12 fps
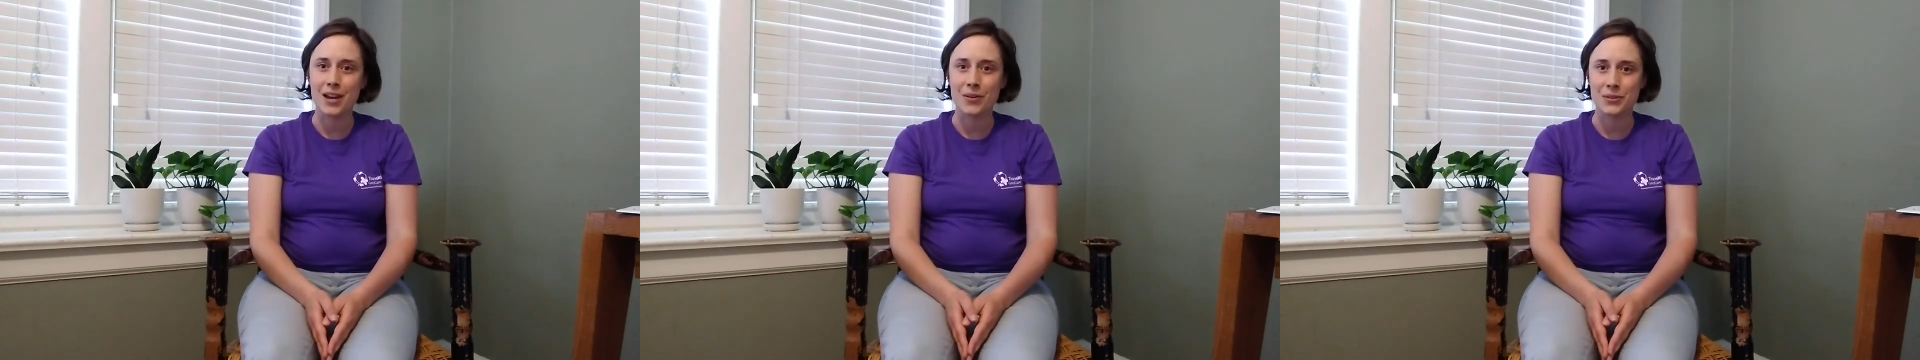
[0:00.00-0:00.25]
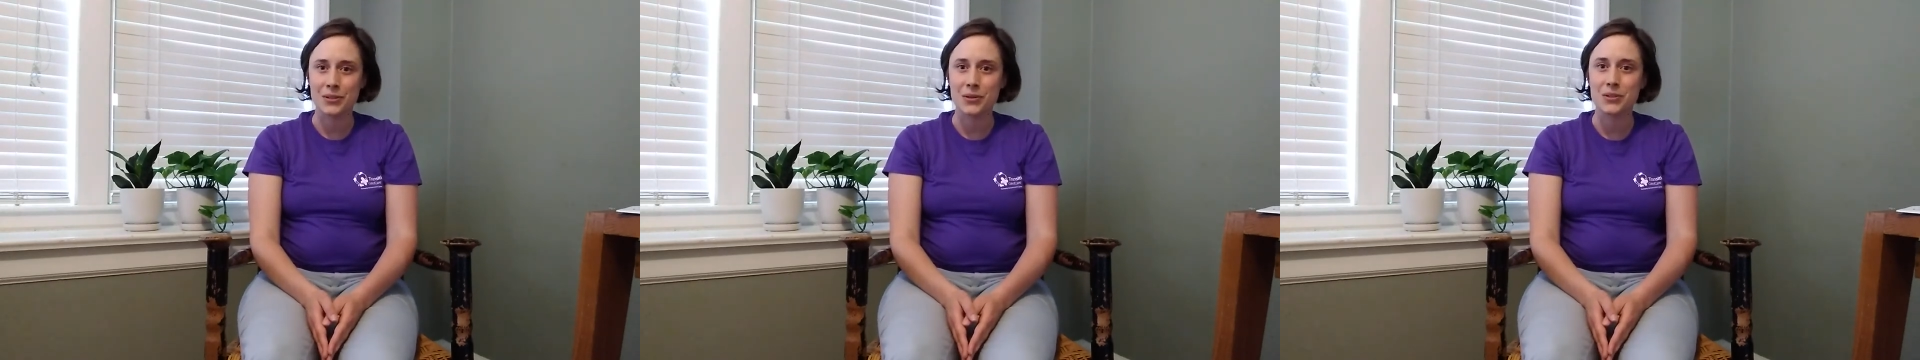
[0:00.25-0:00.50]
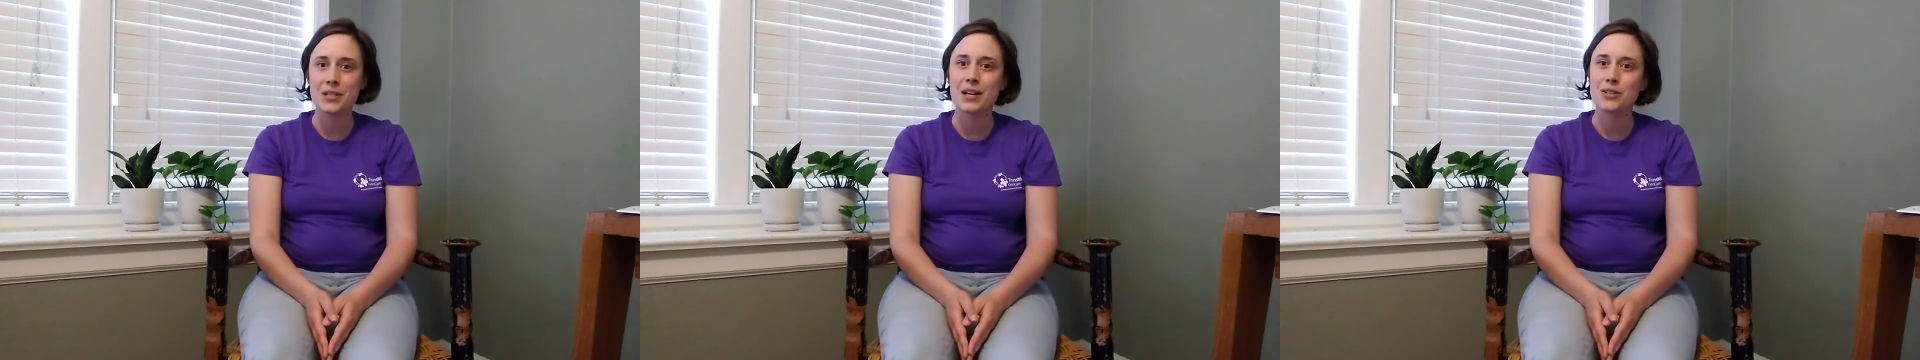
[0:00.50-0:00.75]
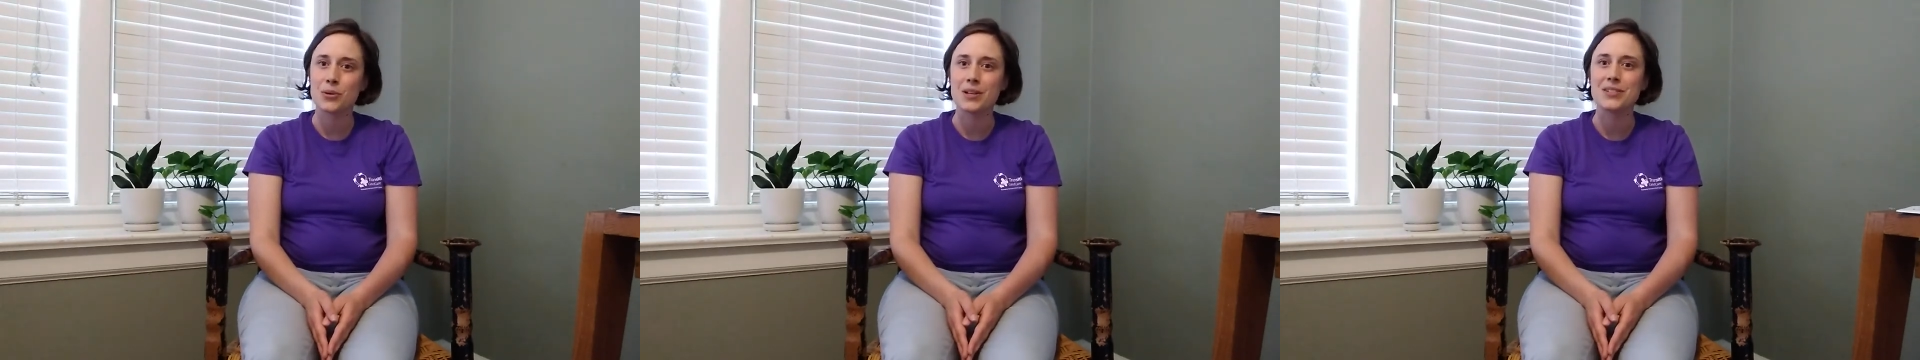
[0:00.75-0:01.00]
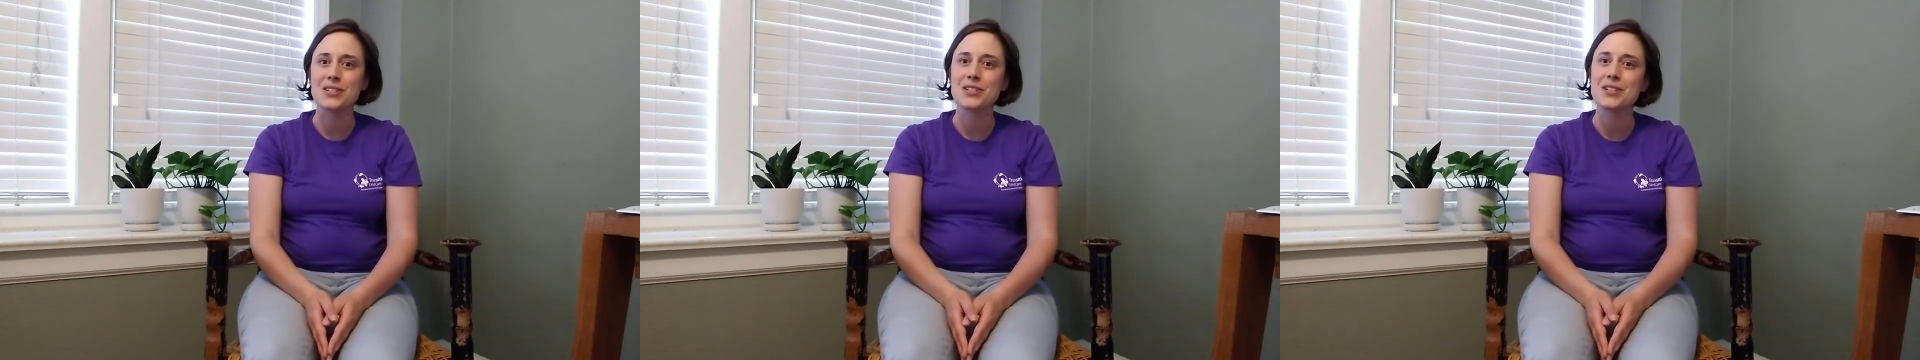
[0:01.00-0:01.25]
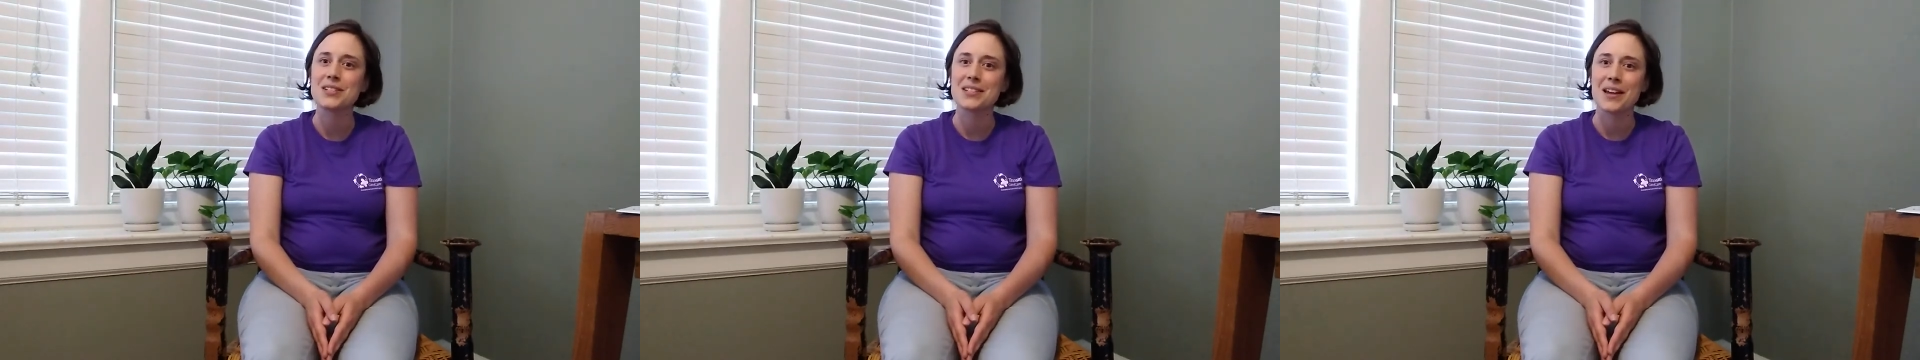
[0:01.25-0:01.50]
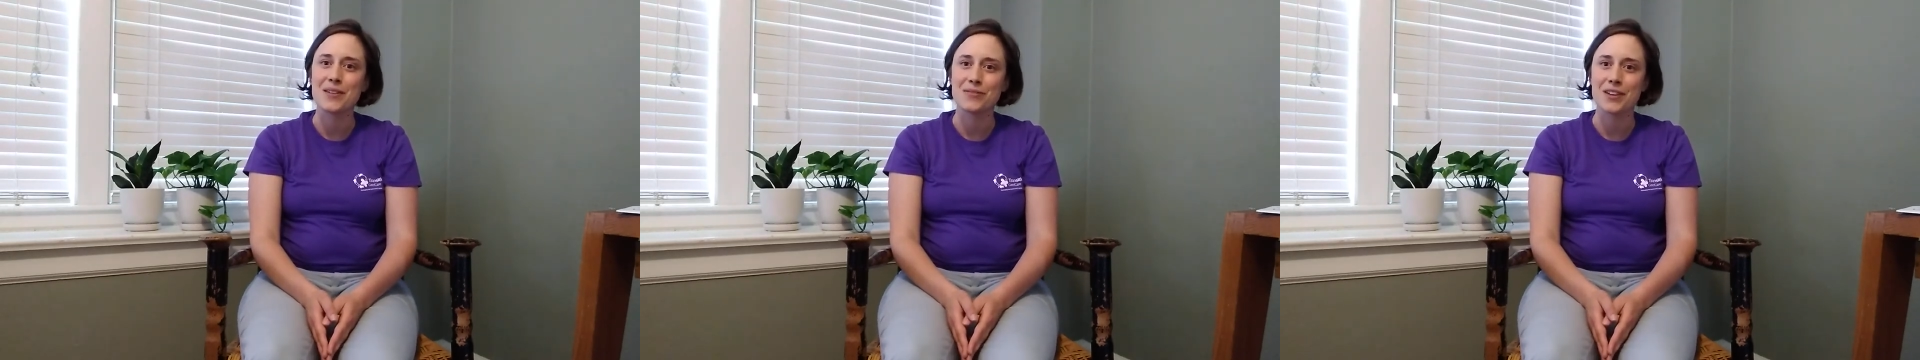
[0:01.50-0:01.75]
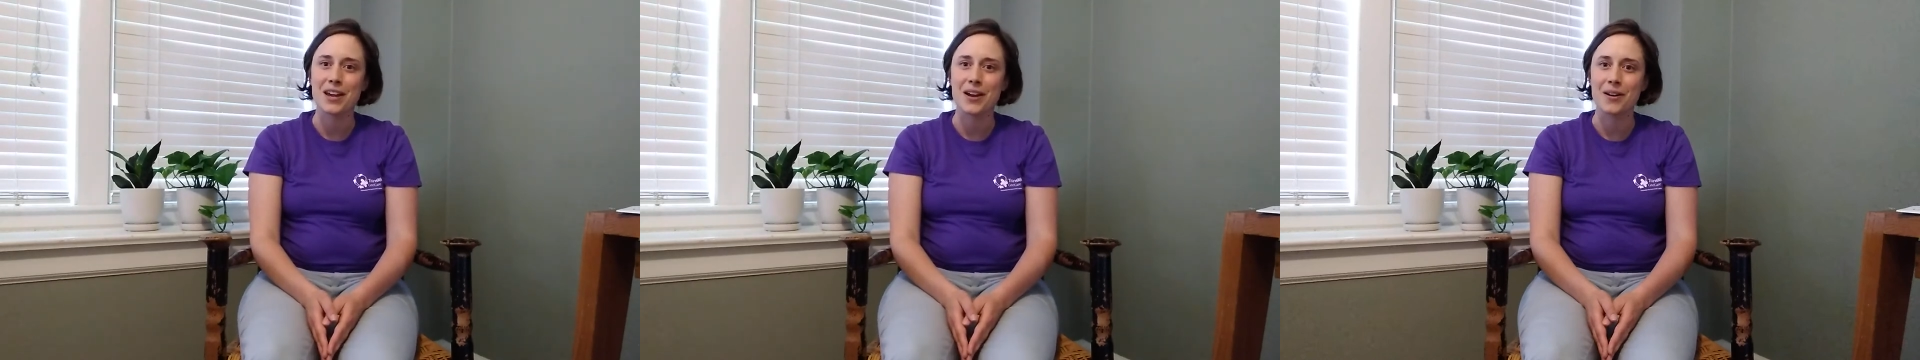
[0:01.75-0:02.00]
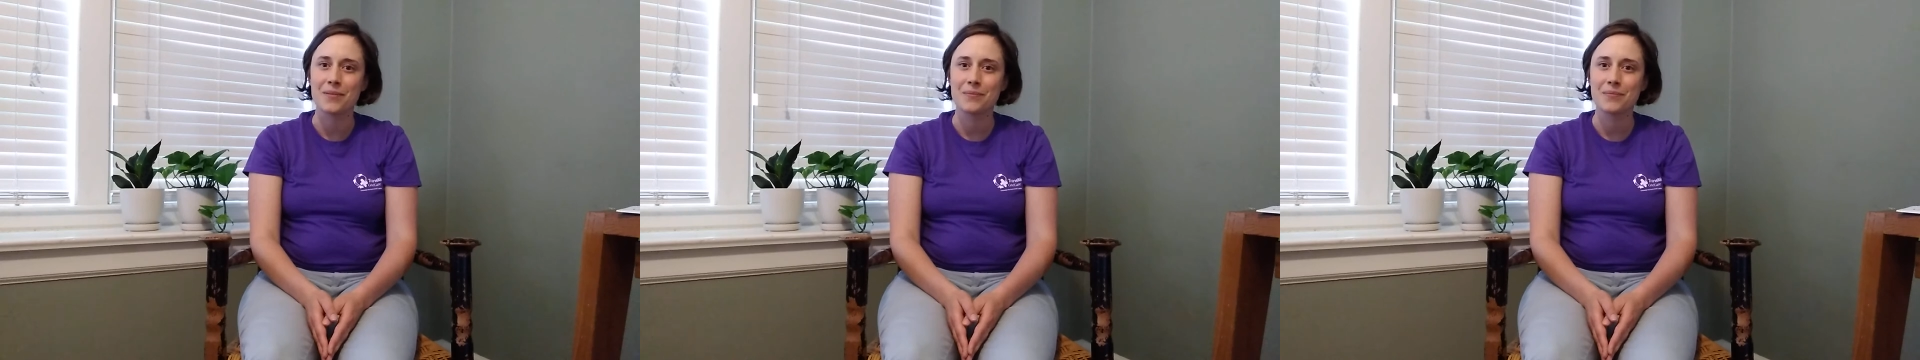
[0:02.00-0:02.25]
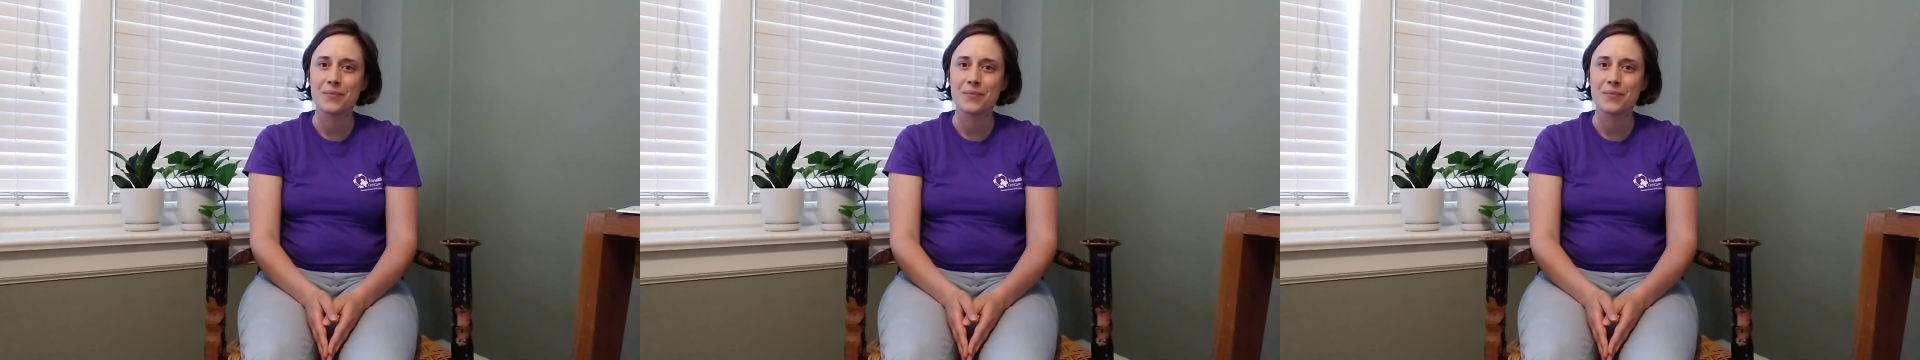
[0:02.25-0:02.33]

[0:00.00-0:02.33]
Counselors at Transitions Life Care.